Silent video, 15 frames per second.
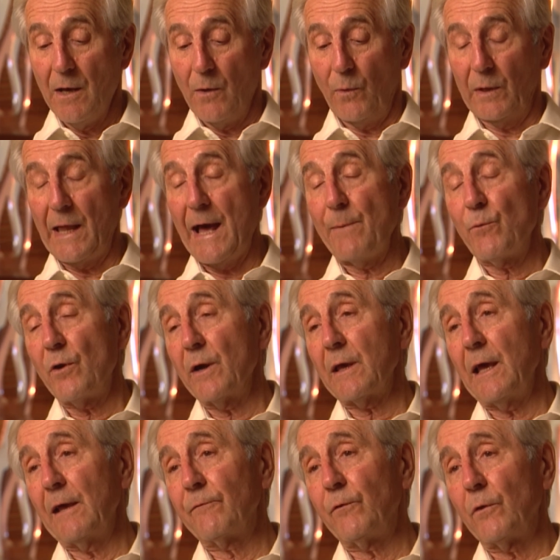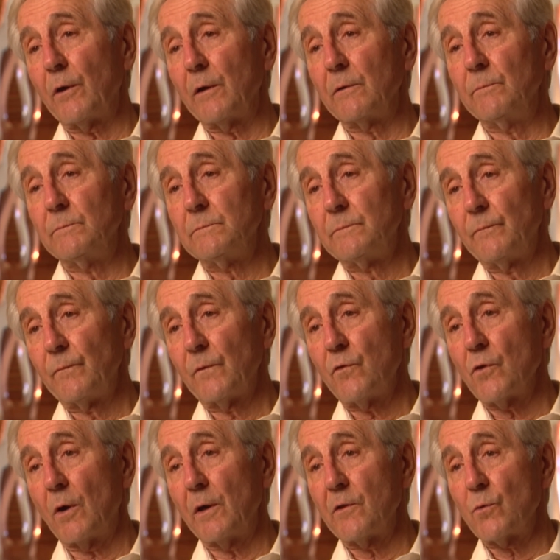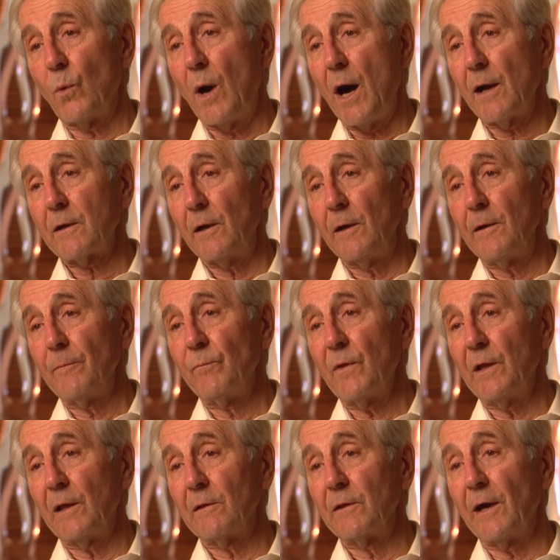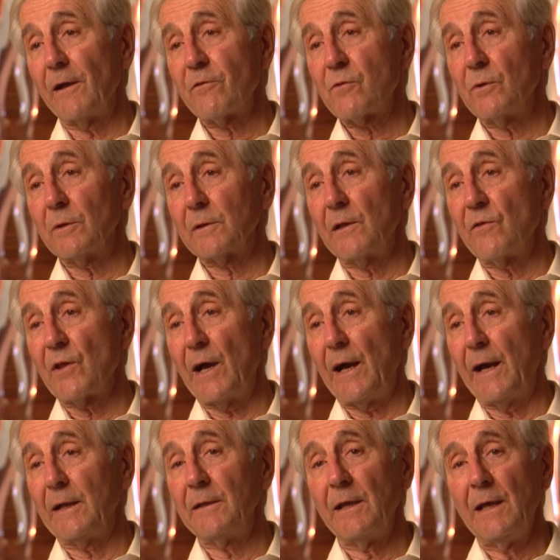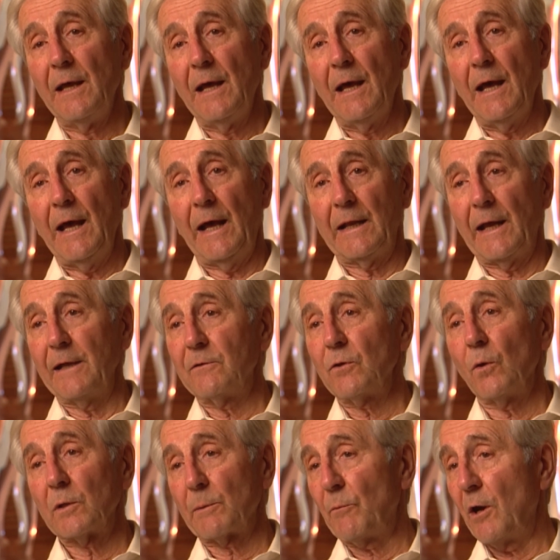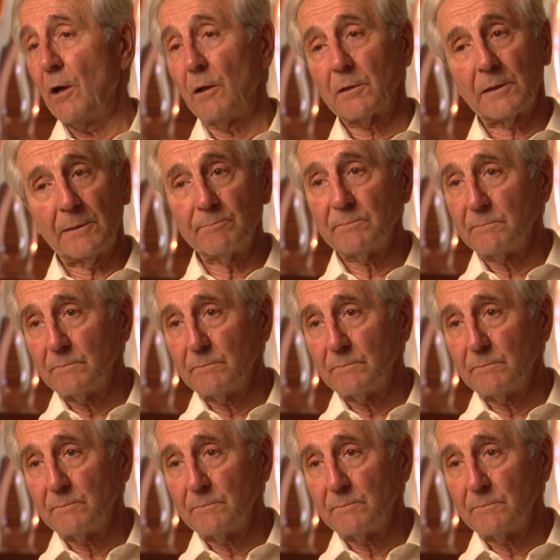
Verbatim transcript: well, I'm working for George Walker in industrial design, and I told him all the